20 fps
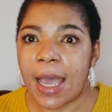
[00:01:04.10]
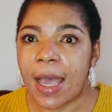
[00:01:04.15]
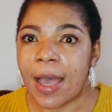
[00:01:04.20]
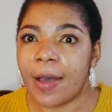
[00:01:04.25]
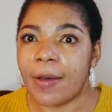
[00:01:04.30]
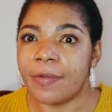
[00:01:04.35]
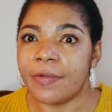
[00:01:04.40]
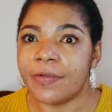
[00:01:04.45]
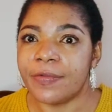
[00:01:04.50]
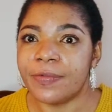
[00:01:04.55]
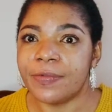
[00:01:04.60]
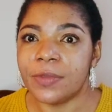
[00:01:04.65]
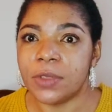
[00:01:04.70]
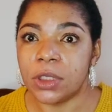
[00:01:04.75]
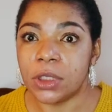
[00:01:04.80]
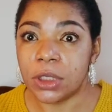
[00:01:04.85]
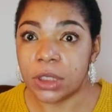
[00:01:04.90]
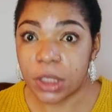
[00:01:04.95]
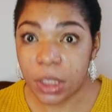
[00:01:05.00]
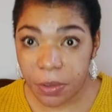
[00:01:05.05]
I have
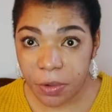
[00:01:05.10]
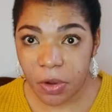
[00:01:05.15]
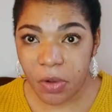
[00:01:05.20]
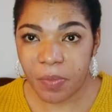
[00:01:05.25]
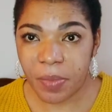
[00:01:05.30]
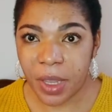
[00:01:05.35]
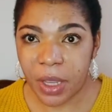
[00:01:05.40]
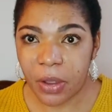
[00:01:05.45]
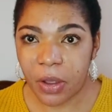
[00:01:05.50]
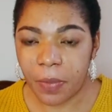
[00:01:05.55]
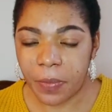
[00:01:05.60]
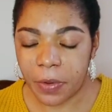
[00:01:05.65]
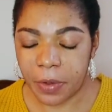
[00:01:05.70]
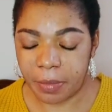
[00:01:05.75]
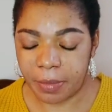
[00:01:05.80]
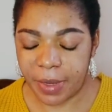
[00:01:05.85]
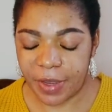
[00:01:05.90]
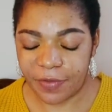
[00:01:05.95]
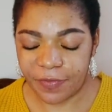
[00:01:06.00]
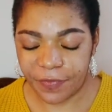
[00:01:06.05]
zero makeup
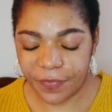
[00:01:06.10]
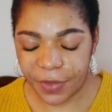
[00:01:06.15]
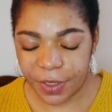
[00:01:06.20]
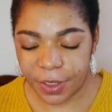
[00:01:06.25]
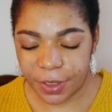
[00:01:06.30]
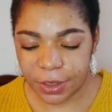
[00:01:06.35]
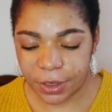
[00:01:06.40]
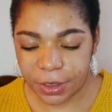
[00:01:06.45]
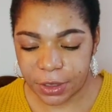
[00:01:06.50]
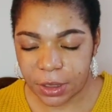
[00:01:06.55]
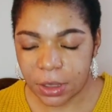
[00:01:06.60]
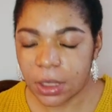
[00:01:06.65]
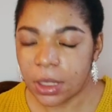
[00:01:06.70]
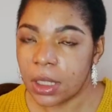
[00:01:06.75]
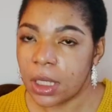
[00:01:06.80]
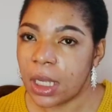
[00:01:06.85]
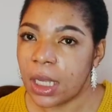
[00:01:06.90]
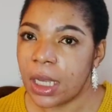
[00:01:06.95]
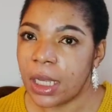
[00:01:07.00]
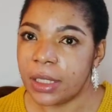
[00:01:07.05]
on my face.
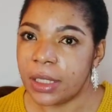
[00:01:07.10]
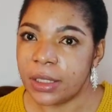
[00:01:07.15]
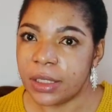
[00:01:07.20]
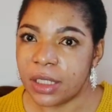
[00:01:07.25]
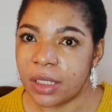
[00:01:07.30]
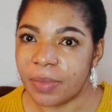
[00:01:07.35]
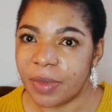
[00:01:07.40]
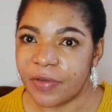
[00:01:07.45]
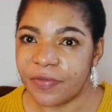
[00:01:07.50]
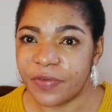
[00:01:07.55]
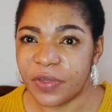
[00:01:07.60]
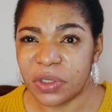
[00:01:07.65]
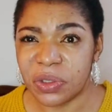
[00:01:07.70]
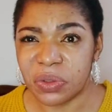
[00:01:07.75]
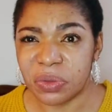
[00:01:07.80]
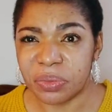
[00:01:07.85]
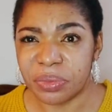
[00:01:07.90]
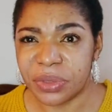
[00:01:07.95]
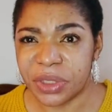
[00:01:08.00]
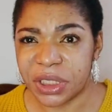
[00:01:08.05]
I needed my face
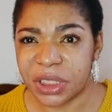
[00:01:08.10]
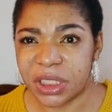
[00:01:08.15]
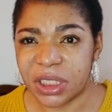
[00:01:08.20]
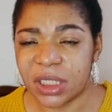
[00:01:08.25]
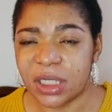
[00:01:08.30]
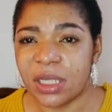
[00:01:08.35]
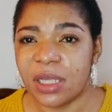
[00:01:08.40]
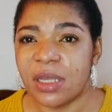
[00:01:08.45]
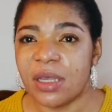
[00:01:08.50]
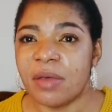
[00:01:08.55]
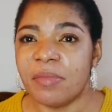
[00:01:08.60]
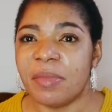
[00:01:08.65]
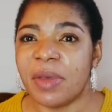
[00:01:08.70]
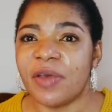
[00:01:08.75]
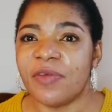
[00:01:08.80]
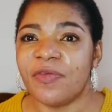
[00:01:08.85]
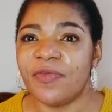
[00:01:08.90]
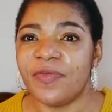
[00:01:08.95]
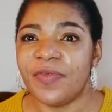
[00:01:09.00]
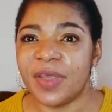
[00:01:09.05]
to breathe.
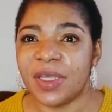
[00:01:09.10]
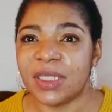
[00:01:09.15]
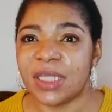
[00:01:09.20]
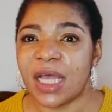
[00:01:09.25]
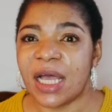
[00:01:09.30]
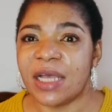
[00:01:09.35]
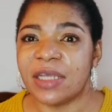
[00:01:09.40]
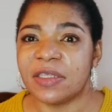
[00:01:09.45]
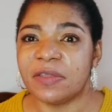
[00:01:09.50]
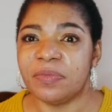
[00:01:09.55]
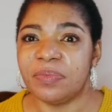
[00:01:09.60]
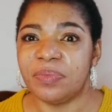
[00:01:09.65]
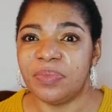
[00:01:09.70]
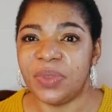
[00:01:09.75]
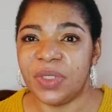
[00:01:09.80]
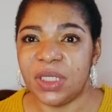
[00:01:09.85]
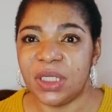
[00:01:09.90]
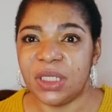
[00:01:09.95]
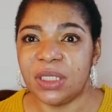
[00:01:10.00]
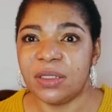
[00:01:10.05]
My face has
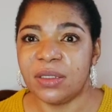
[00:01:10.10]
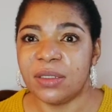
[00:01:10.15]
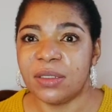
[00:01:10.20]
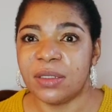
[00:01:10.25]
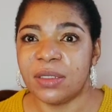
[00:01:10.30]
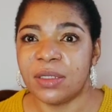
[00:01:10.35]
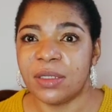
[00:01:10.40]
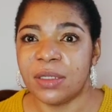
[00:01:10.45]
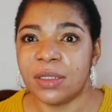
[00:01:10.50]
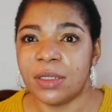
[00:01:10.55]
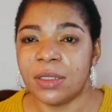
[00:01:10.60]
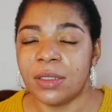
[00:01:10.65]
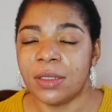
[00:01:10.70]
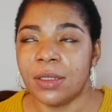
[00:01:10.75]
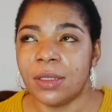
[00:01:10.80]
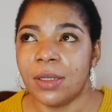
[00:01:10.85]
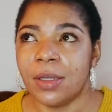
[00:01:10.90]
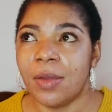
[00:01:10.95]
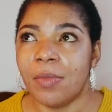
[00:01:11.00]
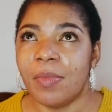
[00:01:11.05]
been,
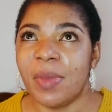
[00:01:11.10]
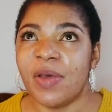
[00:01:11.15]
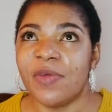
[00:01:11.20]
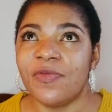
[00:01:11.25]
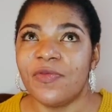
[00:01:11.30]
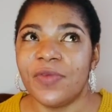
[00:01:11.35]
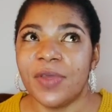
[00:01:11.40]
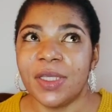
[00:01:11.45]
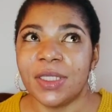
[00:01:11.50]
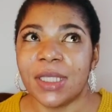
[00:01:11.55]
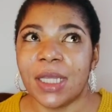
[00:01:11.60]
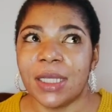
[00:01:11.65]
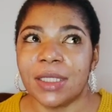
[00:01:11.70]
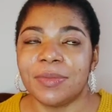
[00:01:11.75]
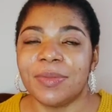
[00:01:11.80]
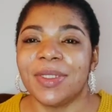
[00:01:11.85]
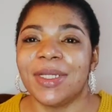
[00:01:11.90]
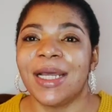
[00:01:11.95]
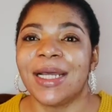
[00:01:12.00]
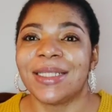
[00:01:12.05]
my face has been